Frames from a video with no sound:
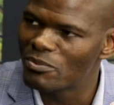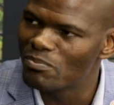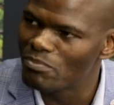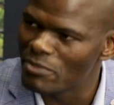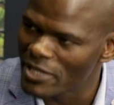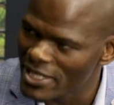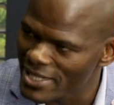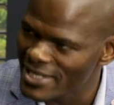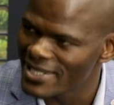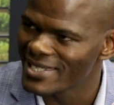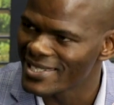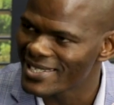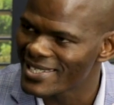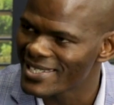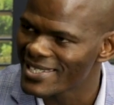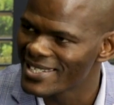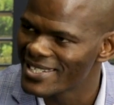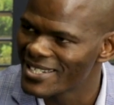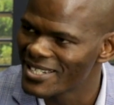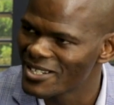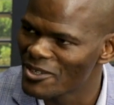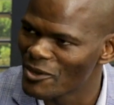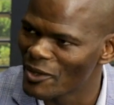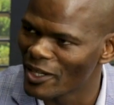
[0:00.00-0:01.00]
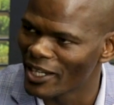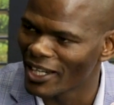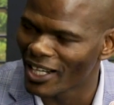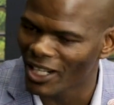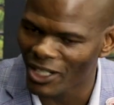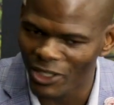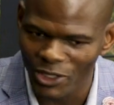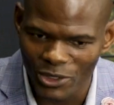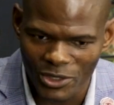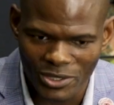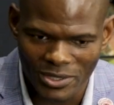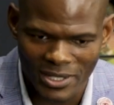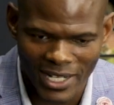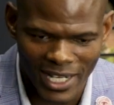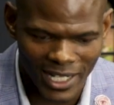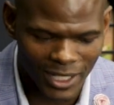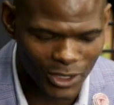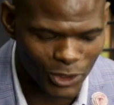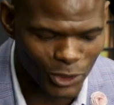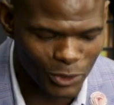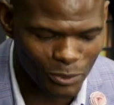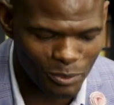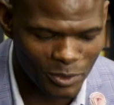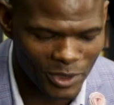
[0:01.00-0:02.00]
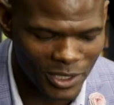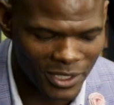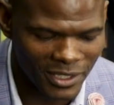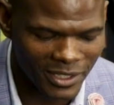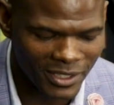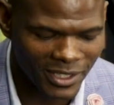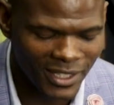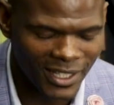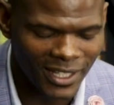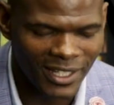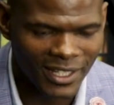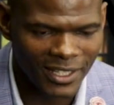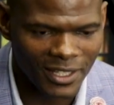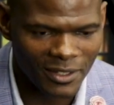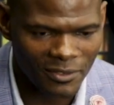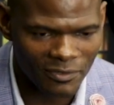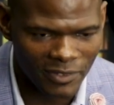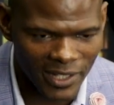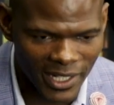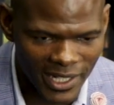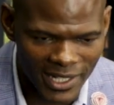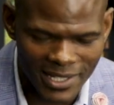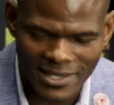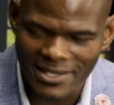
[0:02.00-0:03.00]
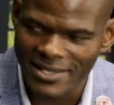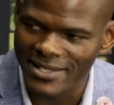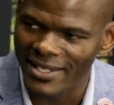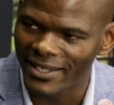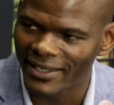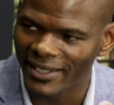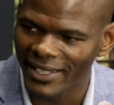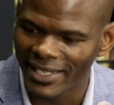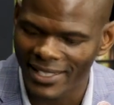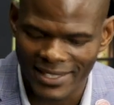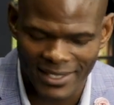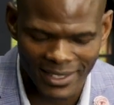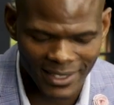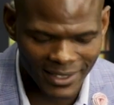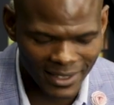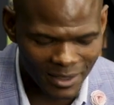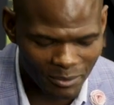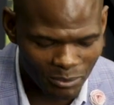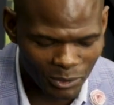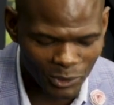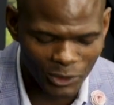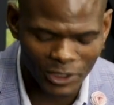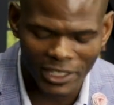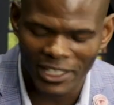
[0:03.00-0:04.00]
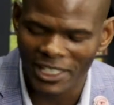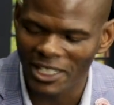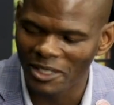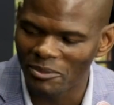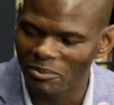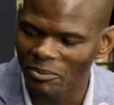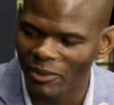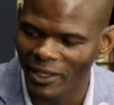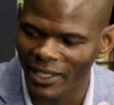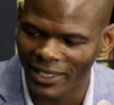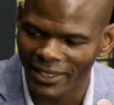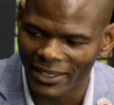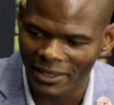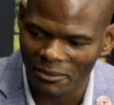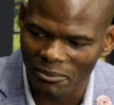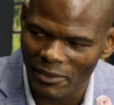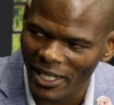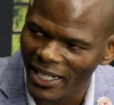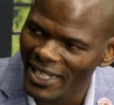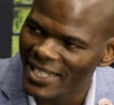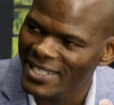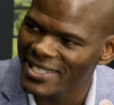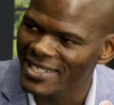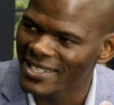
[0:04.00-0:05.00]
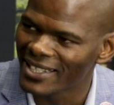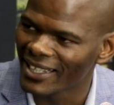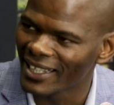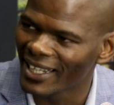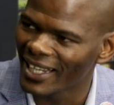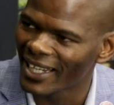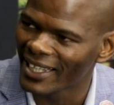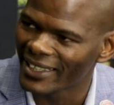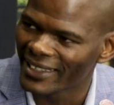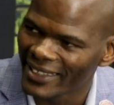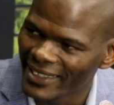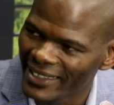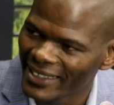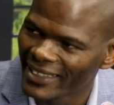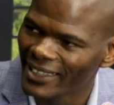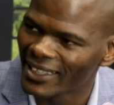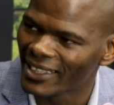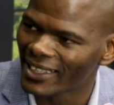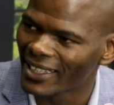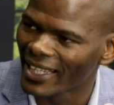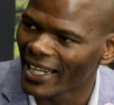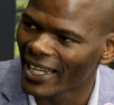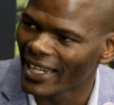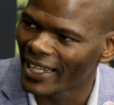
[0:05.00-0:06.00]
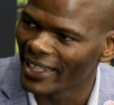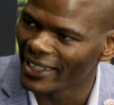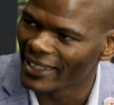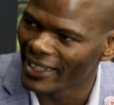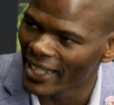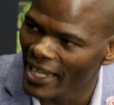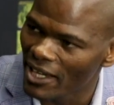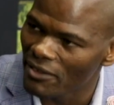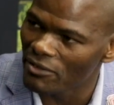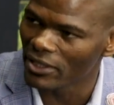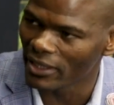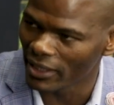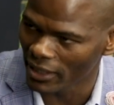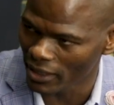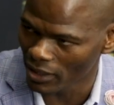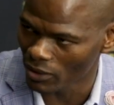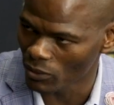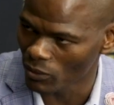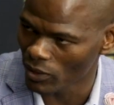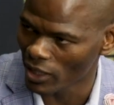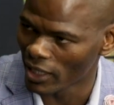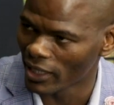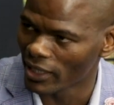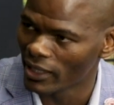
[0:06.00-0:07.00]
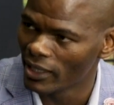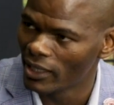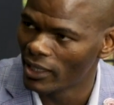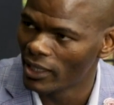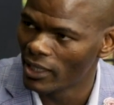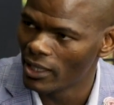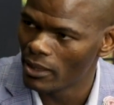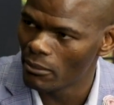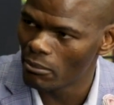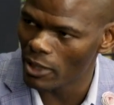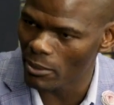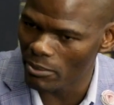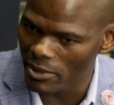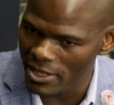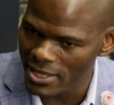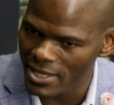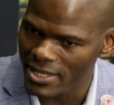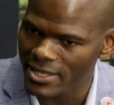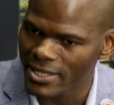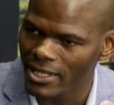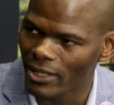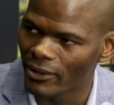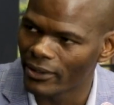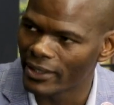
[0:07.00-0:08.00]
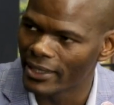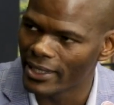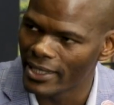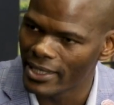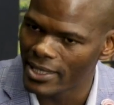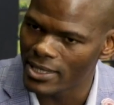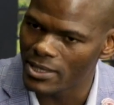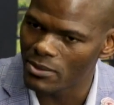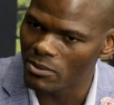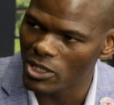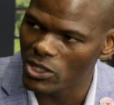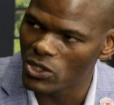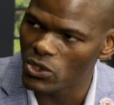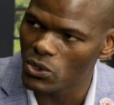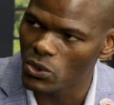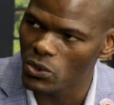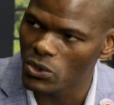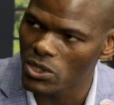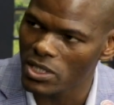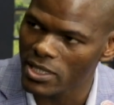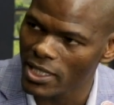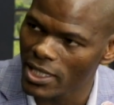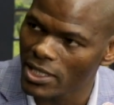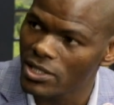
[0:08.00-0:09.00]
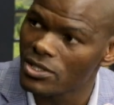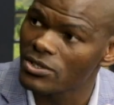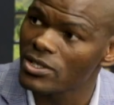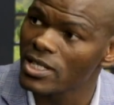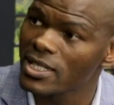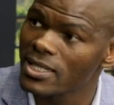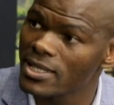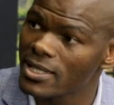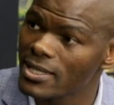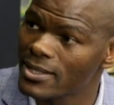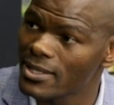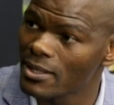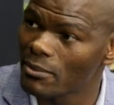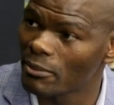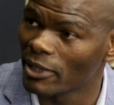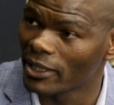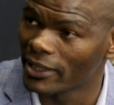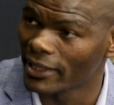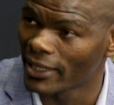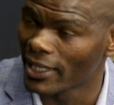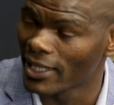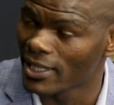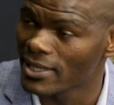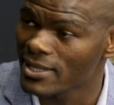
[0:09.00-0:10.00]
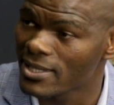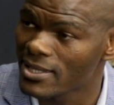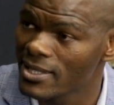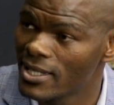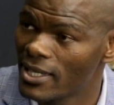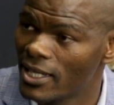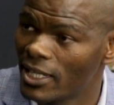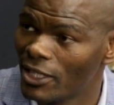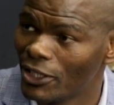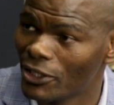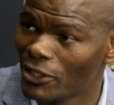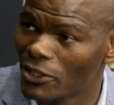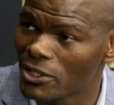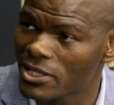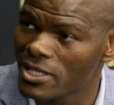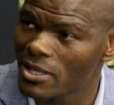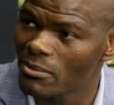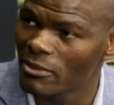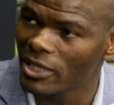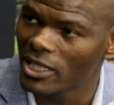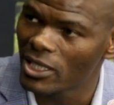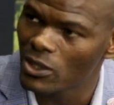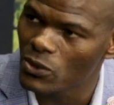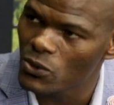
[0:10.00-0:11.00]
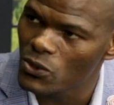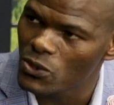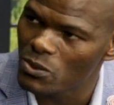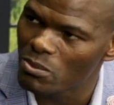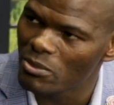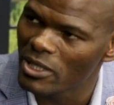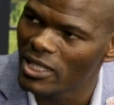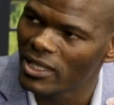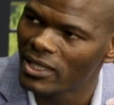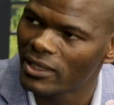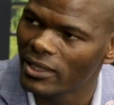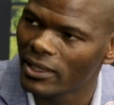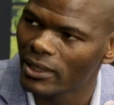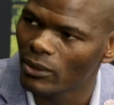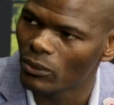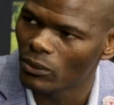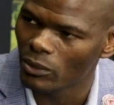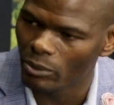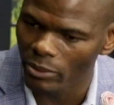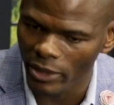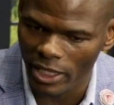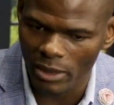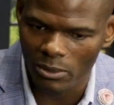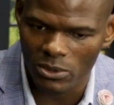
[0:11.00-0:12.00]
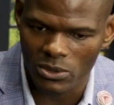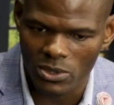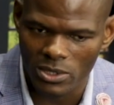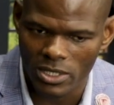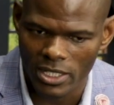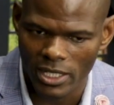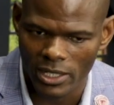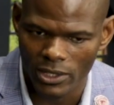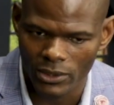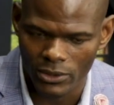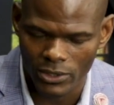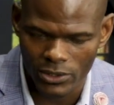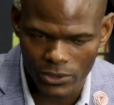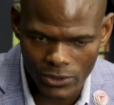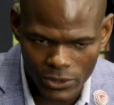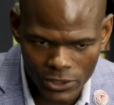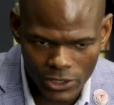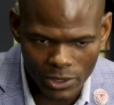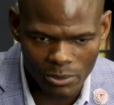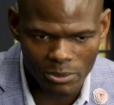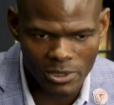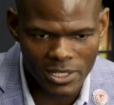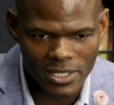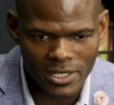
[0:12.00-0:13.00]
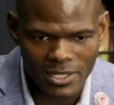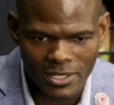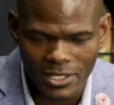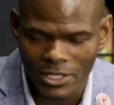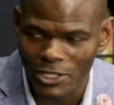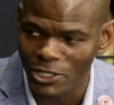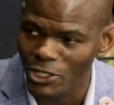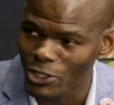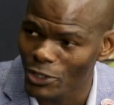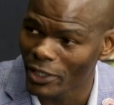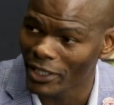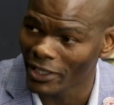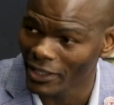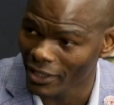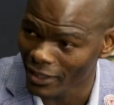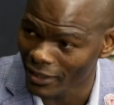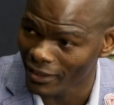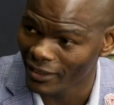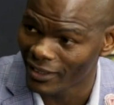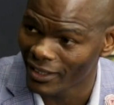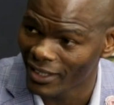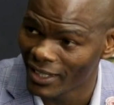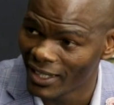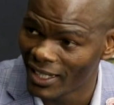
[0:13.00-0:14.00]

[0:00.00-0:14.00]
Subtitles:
business where I could be the finance director, the bookkeeper, the marketing guy, the legal guy, and everything in one. My business now needs me to start trusting somebody else. You know, somebody who's been there would be able to tell you, dude, your business is growing now.